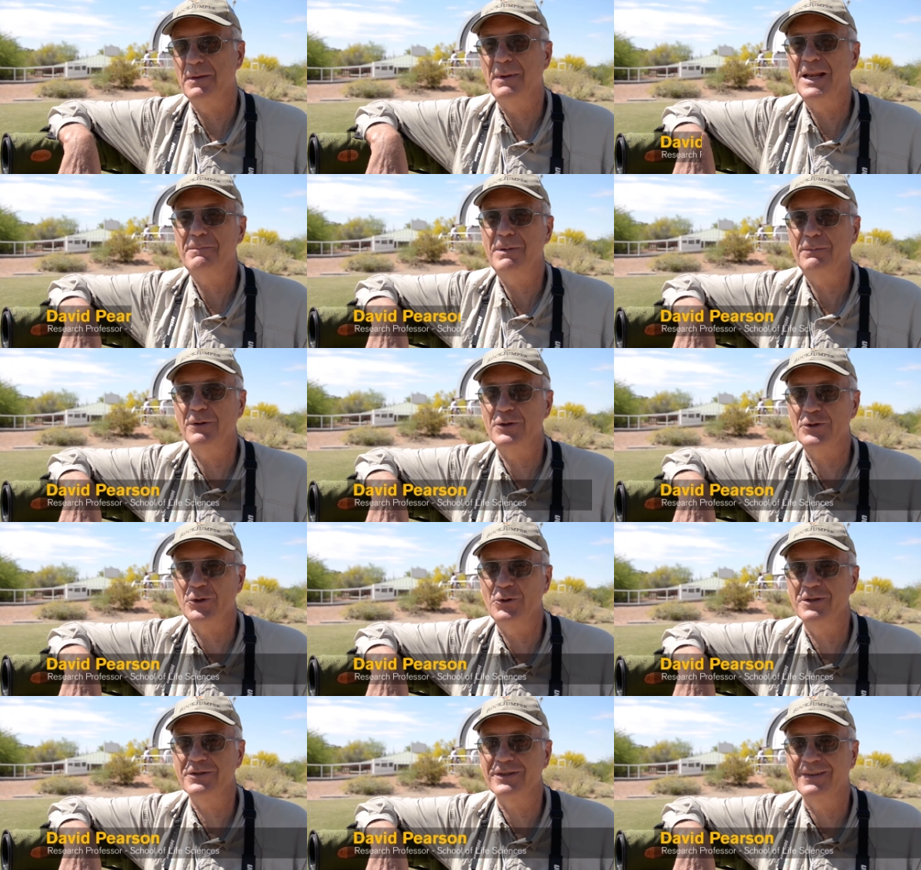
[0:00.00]
the many people in
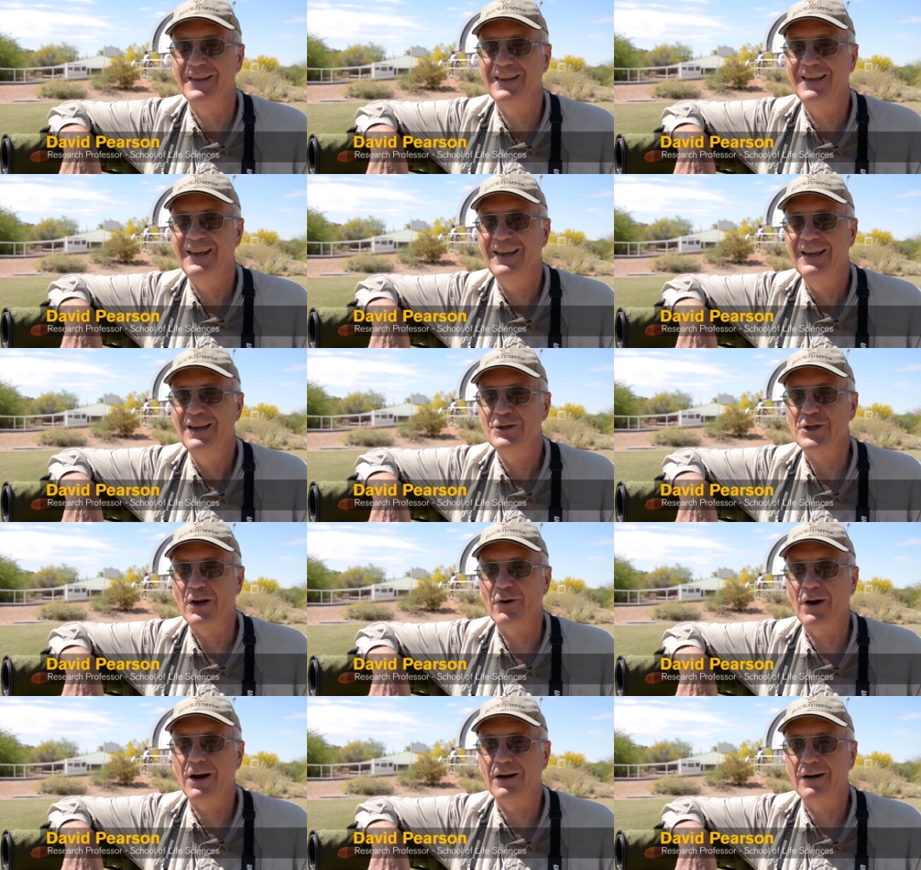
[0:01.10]
SOLS and
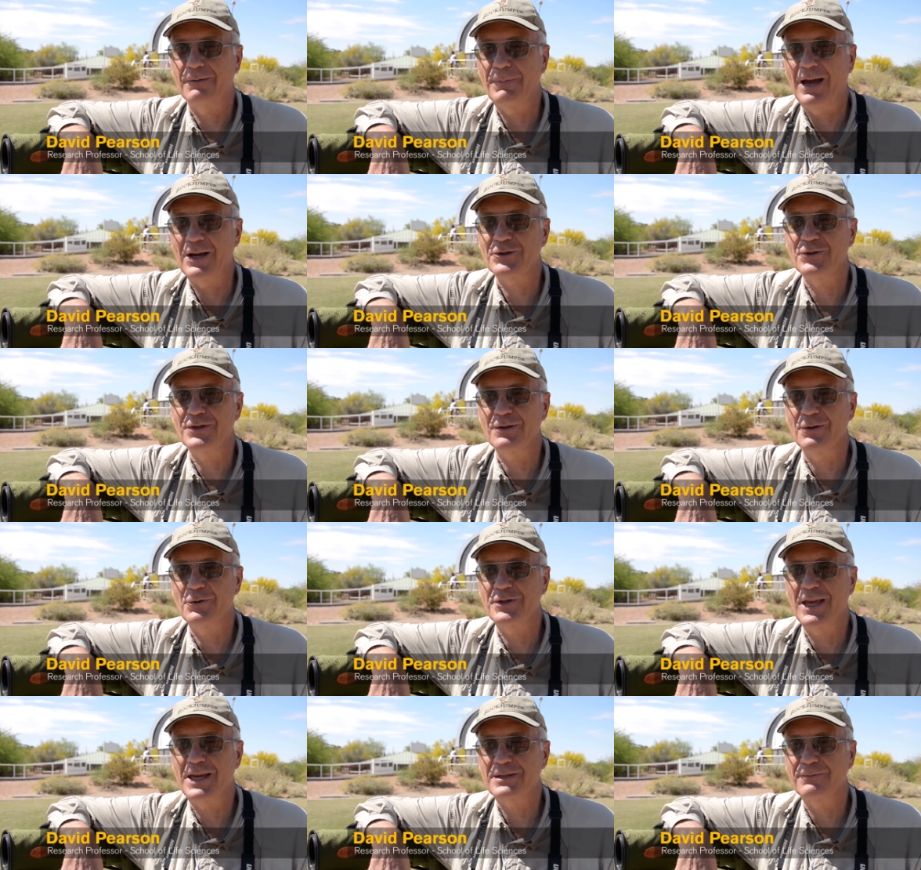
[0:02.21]
share our passions and
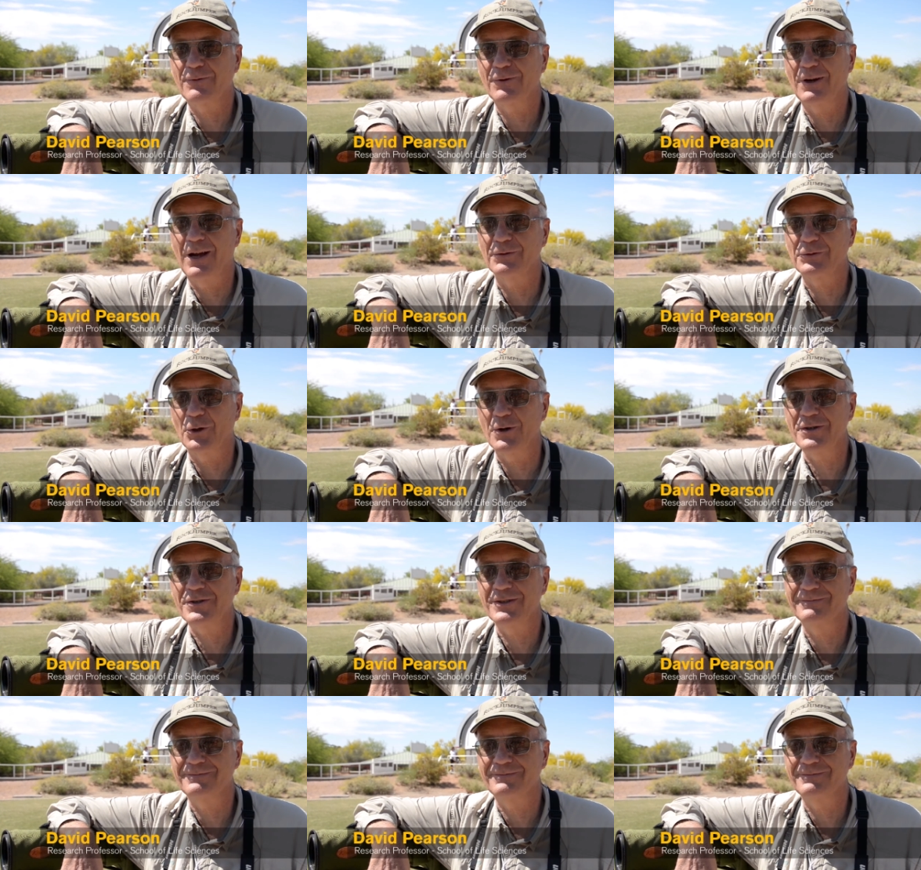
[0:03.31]
enthusiasm for outdoors.